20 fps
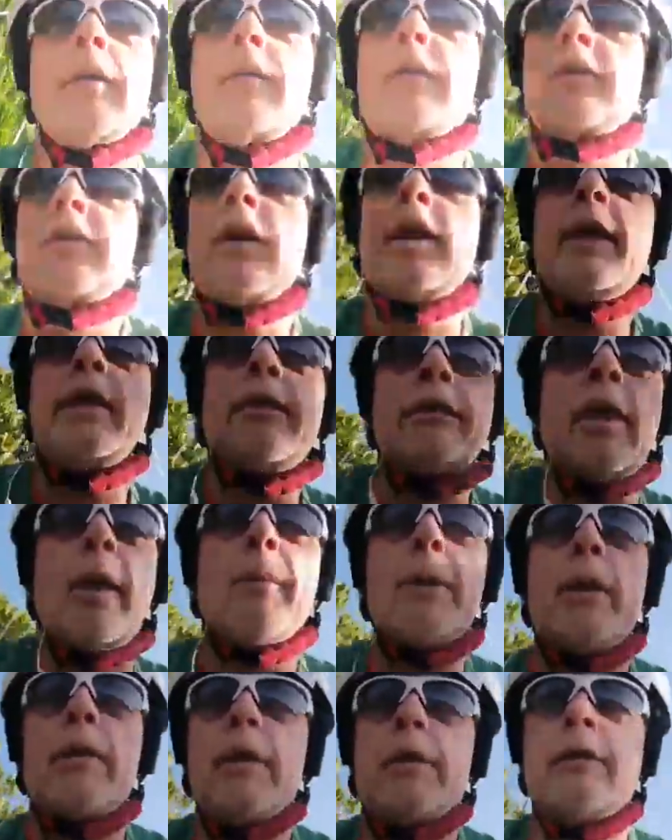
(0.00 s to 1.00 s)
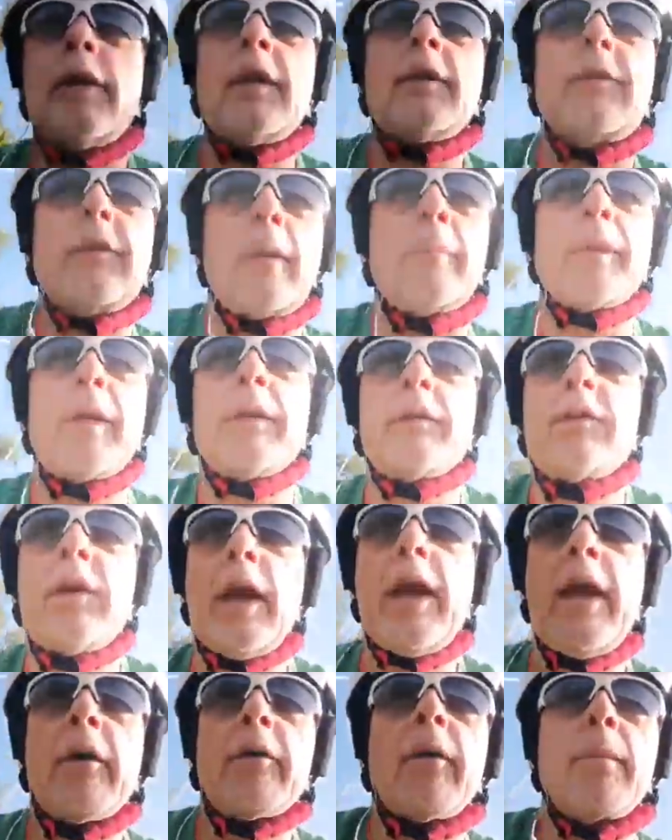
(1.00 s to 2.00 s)
see somebody that did something
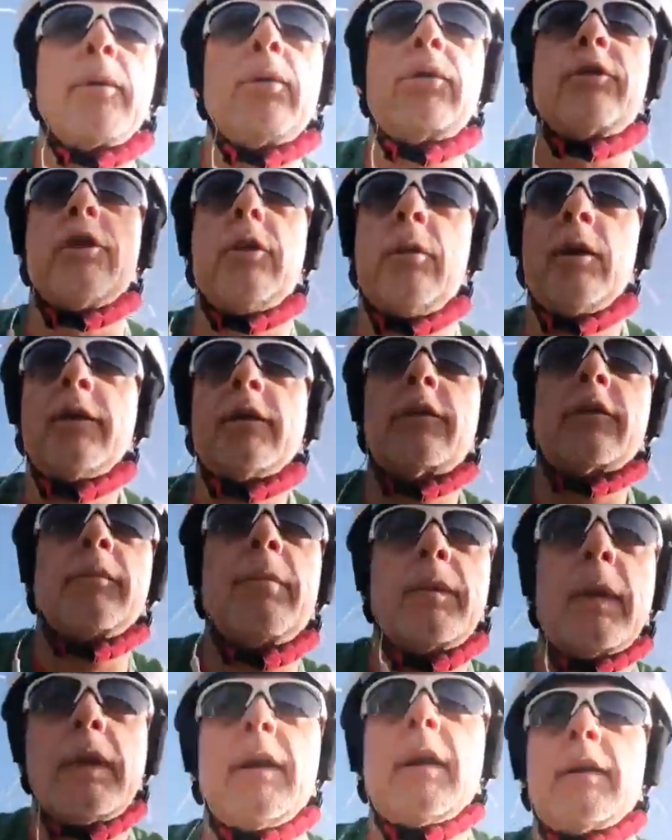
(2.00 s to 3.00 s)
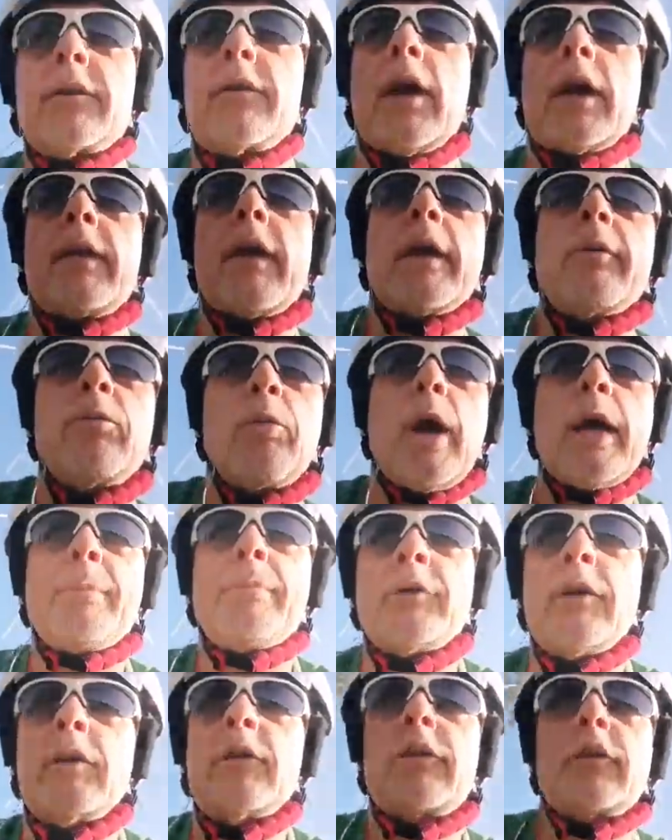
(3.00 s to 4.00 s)
terrible to us, say they
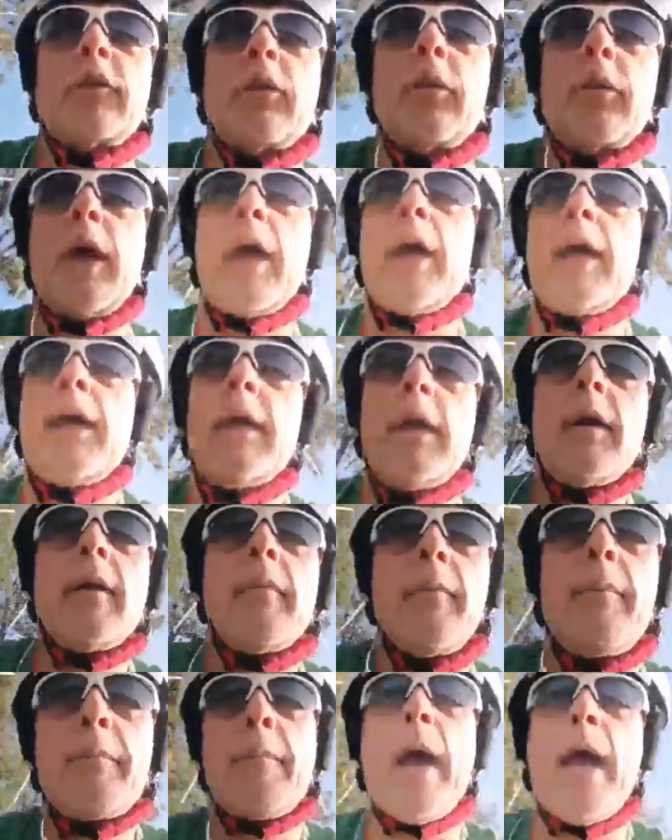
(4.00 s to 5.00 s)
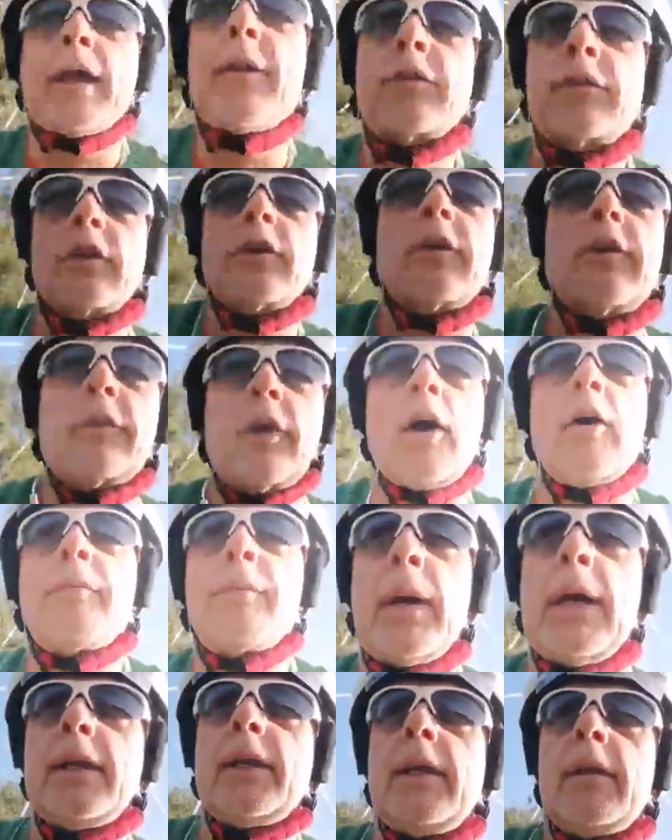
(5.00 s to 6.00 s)
raped us or they bashed us. I've
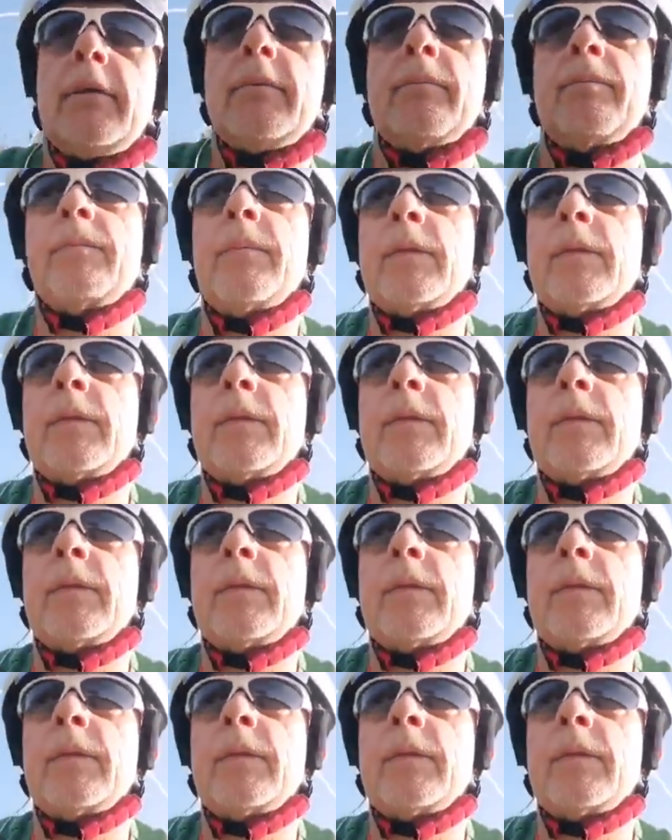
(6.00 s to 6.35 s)
been in